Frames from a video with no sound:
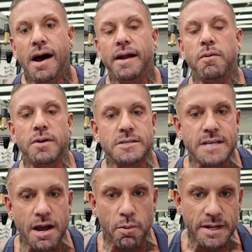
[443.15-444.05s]
I don't want to
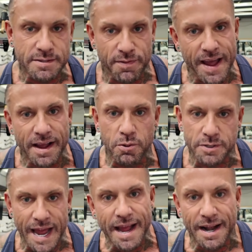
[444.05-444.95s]
set all this fangled
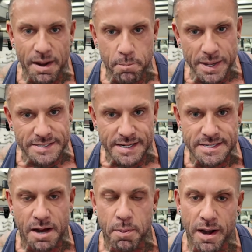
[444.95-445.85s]
dangling business
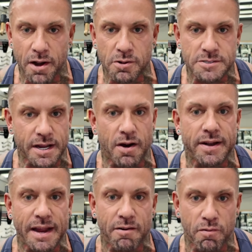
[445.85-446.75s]
up and lose the
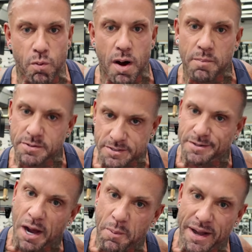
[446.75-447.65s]
idea of what I was
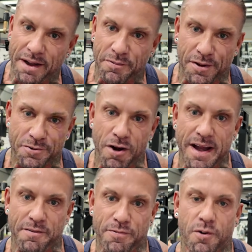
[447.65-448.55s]
going in to
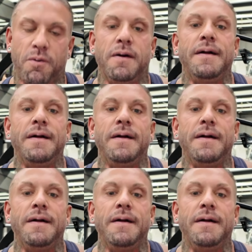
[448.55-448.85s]
train for.